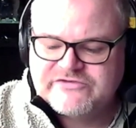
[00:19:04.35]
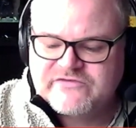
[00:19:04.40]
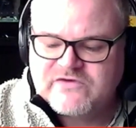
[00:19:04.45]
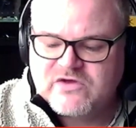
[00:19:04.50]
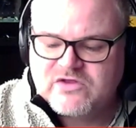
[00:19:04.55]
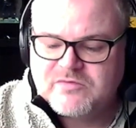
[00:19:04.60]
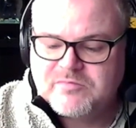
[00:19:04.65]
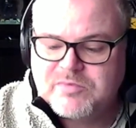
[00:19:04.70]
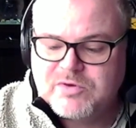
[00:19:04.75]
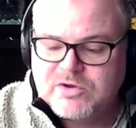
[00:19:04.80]
You've
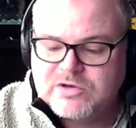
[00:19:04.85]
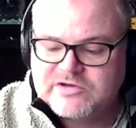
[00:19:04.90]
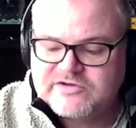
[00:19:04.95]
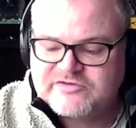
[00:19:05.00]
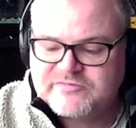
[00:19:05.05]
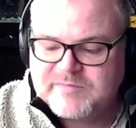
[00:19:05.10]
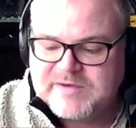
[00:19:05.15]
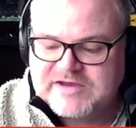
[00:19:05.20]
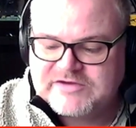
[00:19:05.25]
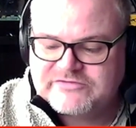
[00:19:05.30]
got the Polar
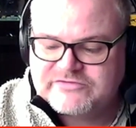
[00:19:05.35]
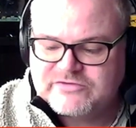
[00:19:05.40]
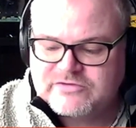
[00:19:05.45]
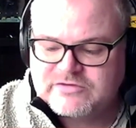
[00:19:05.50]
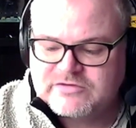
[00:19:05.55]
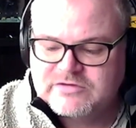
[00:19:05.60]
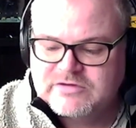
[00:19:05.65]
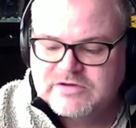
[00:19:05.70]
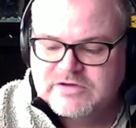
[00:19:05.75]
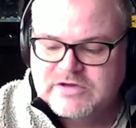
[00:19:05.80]

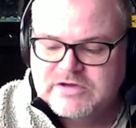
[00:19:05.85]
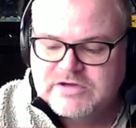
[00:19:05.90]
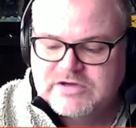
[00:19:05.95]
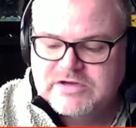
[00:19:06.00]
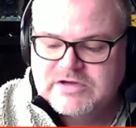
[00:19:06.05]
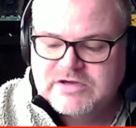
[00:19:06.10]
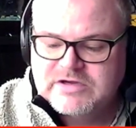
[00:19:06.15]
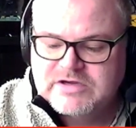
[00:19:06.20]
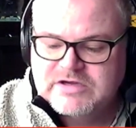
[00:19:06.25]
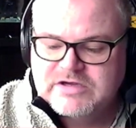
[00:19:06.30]
Special,
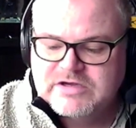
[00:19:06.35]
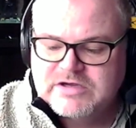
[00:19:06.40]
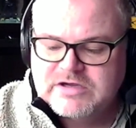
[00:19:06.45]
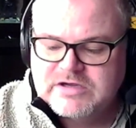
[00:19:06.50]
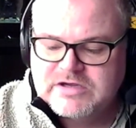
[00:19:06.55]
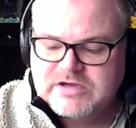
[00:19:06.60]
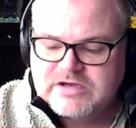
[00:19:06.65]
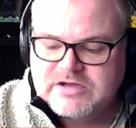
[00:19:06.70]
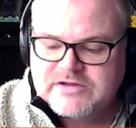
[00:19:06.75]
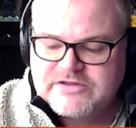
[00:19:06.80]

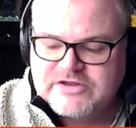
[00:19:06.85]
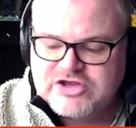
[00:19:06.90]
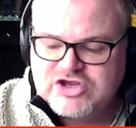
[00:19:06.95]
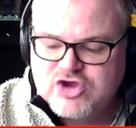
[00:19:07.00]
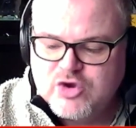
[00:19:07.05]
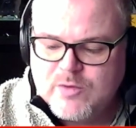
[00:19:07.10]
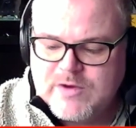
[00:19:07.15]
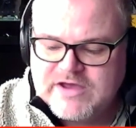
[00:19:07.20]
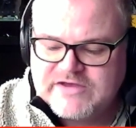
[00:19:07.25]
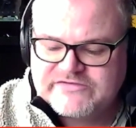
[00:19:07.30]
uh, the
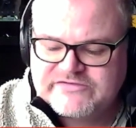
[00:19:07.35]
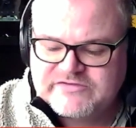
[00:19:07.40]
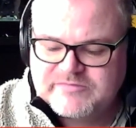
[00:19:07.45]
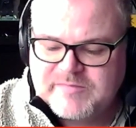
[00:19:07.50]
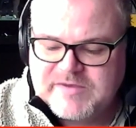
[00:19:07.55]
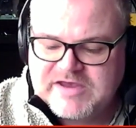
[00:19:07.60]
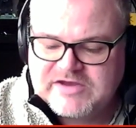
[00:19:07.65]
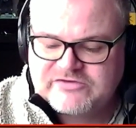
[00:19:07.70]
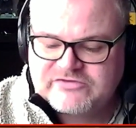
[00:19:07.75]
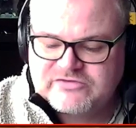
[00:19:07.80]
US
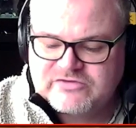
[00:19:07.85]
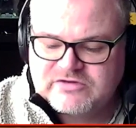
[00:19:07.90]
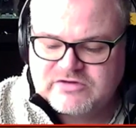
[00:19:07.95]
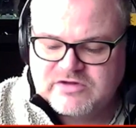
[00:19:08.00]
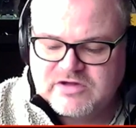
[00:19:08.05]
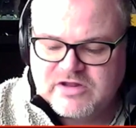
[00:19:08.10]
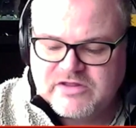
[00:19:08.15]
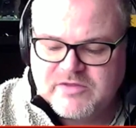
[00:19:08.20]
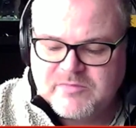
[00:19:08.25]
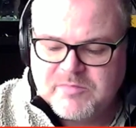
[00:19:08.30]

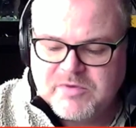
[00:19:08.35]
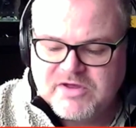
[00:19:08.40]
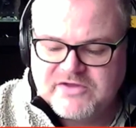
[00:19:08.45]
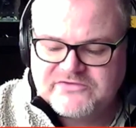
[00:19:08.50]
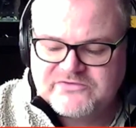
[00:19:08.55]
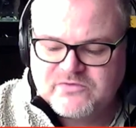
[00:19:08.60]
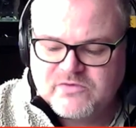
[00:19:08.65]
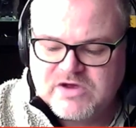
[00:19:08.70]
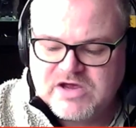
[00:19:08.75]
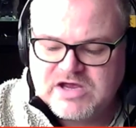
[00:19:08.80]
Special, the
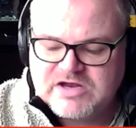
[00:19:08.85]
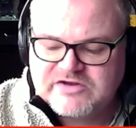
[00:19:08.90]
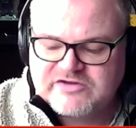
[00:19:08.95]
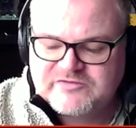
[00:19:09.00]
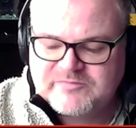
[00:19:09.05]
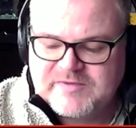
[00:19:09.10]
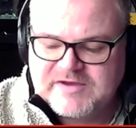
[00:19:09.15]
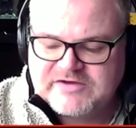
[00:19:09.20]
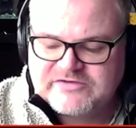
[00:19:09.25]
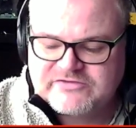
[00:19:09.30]
Botswana
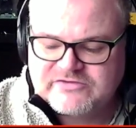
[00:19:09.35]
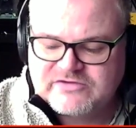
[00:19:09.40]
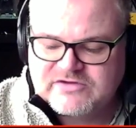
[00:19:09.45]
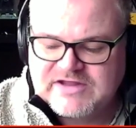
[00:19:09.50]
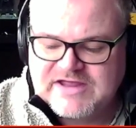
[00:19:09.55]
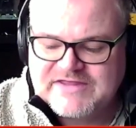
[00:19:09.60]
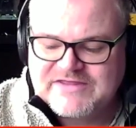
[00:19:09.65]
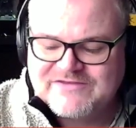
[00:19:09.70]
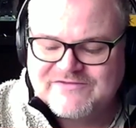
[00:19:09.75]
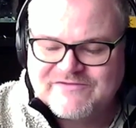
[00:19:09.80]

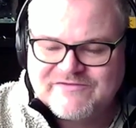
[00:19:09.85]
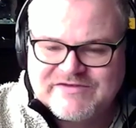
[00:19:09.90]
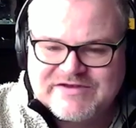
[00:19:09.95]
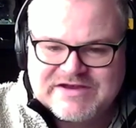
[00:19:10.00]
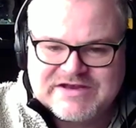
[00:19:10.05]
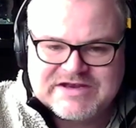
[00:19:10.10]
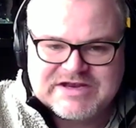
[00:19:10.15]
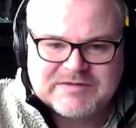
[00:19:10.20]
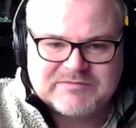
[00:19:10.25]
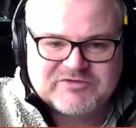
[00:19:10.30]
Special and the
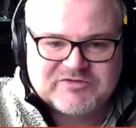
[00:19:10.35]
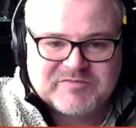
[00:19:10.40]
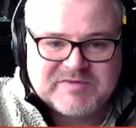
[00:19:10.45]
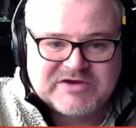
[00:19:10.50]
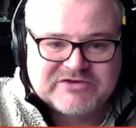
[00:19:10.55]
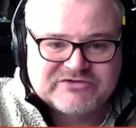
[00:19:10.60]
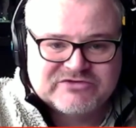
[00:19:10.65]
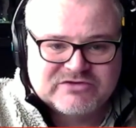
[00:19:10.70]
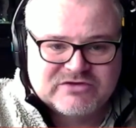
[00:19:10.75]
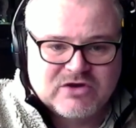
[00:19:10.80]
Vietnam
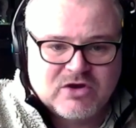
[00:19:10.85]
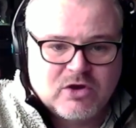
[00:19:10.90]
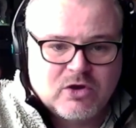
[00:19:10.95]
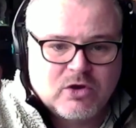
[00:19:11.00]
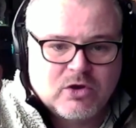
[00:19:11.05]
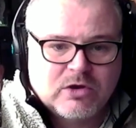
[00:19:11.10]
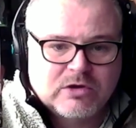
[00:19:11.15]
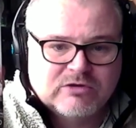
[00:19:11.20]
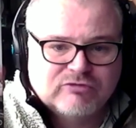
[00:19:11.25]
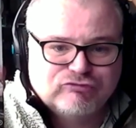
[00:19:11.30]
Special.
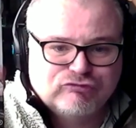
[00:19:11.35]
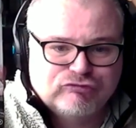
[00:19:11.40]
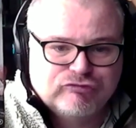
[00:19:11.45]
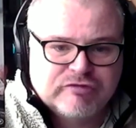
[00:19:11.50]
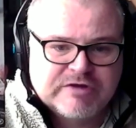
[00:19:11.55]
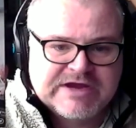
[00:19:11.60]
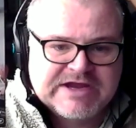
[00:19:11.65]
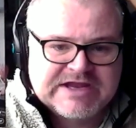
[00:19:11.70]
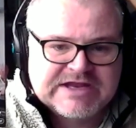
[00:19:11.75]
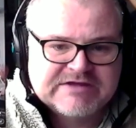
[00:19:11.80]
All
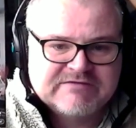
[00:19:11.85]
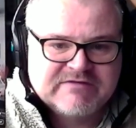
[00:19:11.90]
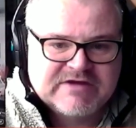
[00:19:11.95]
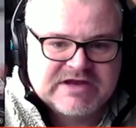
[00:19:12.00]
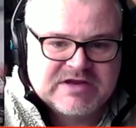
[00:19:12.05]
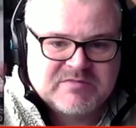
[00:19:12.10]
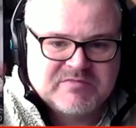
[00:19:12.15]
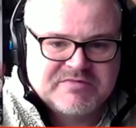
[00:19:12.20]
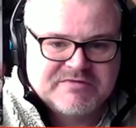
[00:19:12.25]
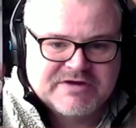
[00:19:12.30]
really,
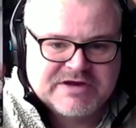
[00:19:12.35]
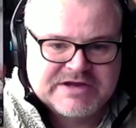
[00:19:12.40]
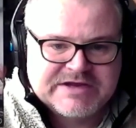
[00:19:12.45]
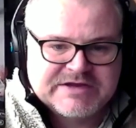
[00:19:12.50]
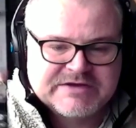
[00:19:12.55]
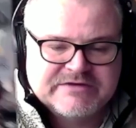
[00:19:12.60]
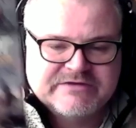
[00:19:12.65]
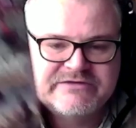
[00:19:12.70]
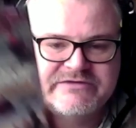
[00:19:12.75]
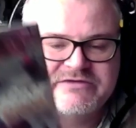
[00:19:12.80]
really
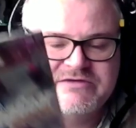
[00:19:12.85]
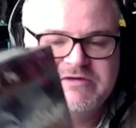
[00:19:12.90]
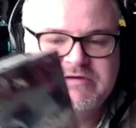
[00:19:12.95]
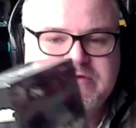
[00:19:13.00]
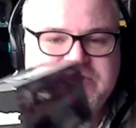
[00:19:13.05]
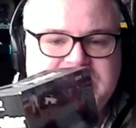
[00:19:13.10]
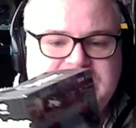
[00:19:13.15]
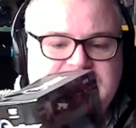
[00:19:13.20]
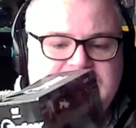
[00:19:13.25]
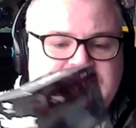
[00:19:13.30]
brilliant.
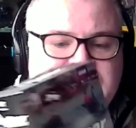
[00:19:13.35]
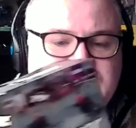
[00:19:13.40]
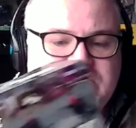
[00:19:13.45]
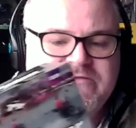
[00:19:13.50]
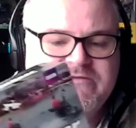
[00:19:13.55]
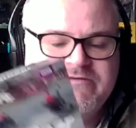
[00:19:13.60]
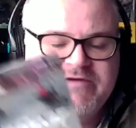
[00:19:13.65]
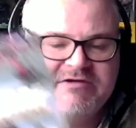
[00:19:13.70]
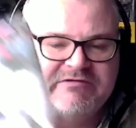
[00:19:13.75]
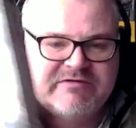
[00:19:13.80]

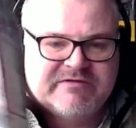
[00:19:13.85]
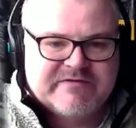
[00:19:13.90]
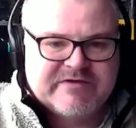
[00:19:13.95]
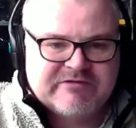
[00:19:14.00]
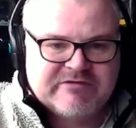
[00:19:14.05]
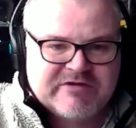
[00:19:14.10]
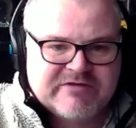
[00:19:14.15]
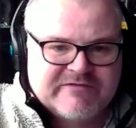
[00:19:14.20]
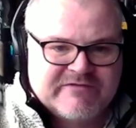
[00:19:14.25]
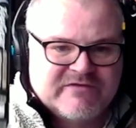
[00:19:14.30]
Very,
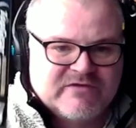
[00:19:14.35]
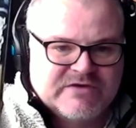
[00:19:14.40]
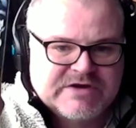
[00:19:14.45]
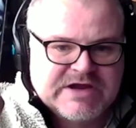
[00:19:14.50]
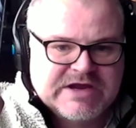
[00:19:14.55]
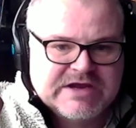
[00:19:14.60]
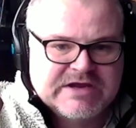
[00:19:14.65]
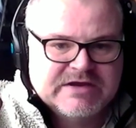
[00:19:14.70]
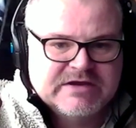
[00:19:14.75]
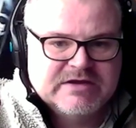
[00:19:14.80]
very
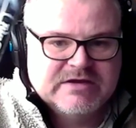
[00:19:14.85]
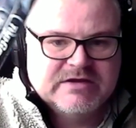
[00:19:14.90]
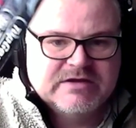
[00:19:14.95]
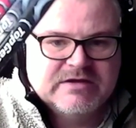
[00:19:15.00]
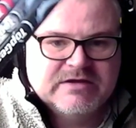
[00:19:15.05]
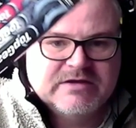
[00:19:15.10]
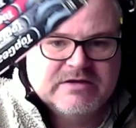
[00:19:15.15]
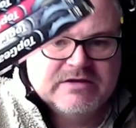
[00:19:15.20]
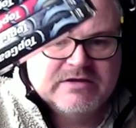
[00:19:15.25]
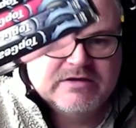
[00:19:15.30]
funny.
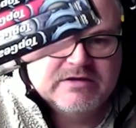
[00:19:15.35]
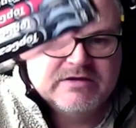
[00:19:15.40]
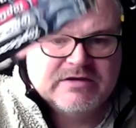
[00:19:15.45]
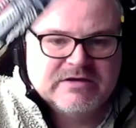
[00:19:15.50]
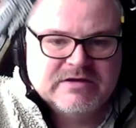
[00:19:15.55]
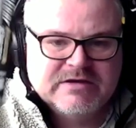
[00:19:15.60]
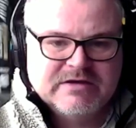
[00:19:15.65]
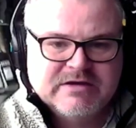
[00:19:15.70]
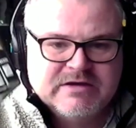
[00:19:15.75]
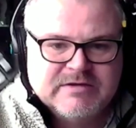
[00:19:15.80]

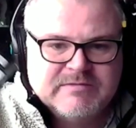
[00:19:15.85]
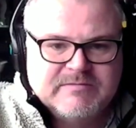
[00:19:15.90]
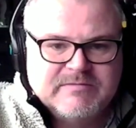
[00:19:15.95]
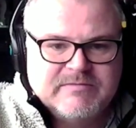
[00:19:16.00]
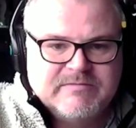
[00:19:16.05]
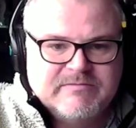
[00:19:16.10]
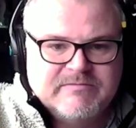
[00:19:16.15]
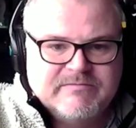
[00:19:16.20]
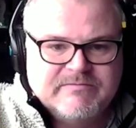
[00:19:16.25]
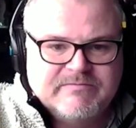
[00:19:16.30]
Um,
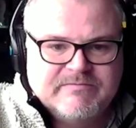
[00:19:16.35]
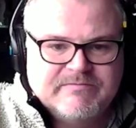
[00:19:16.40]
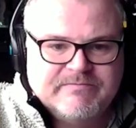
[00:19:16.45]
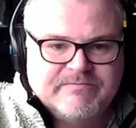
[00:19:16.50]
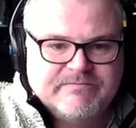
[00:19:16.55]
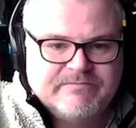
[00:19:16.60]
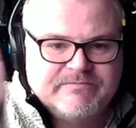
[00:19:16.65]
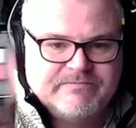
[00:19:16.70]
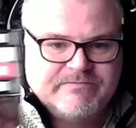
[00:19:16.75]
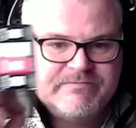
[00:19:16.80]

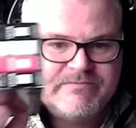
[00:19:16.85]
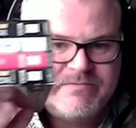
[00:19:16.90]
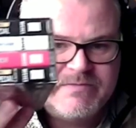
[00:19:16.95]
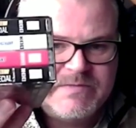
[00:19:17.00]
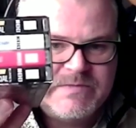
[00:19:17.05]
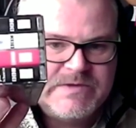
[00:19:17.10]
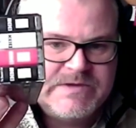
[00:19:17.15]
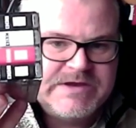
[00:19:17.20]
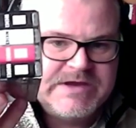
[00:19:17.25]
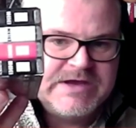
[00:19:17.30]

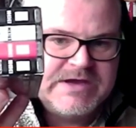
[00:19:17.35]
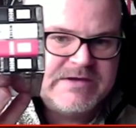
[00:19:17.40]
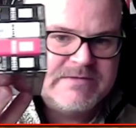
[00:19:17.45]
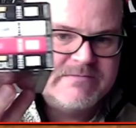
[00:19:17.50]
yeah.